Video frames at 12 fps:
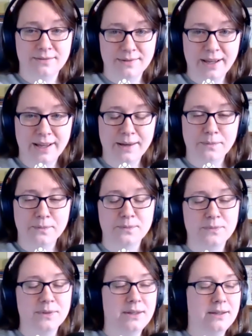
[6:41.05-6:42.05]

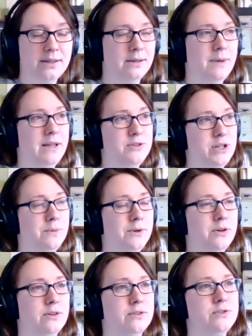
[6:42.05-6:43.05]
a gentleman
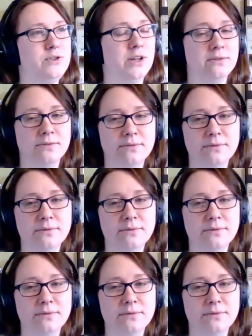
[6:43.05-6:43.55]
called John